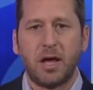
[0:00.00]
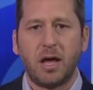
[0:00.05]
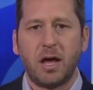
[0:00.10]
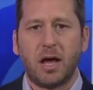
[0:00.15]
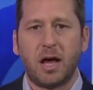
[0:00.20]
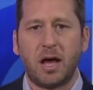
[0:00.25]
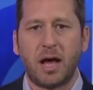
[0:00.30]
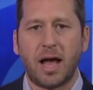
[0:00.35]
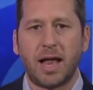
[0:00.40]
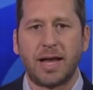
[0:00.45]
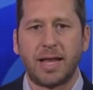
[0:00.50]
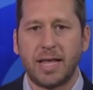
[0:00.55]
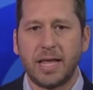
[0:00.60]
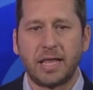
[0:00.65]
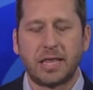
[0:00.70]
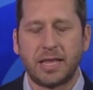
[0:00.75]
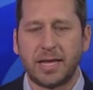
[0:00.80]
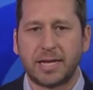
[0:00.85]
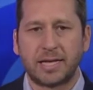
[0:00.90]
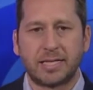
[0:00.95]
And he
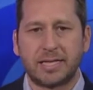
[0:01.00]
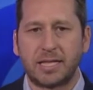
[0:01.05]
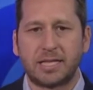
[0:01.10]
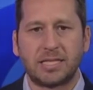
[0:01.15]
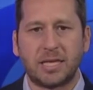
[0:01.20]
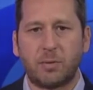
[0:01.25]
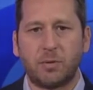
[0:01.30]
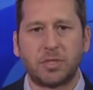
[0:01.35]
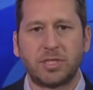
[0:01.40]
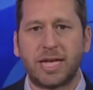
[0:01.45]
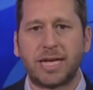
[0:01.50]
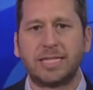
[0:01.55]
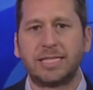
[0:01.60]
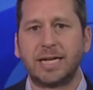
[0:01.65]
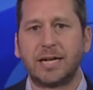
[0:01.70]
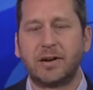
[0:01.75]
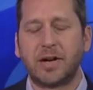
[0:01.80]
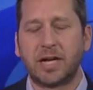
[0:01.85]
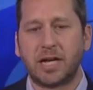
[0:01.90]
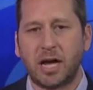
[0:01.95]
thinks that someone like
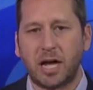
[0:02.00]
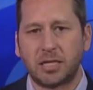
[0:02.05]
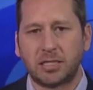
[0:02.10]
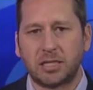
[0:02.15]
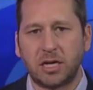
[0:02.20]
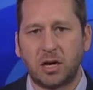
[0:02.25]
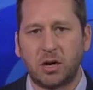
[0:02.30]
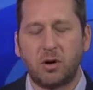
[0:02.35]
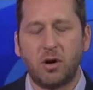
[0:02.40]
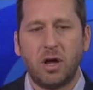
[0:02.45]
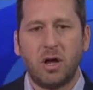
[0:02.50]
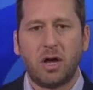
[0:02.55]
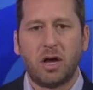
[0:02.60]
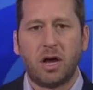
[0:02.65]
Larry Kudlow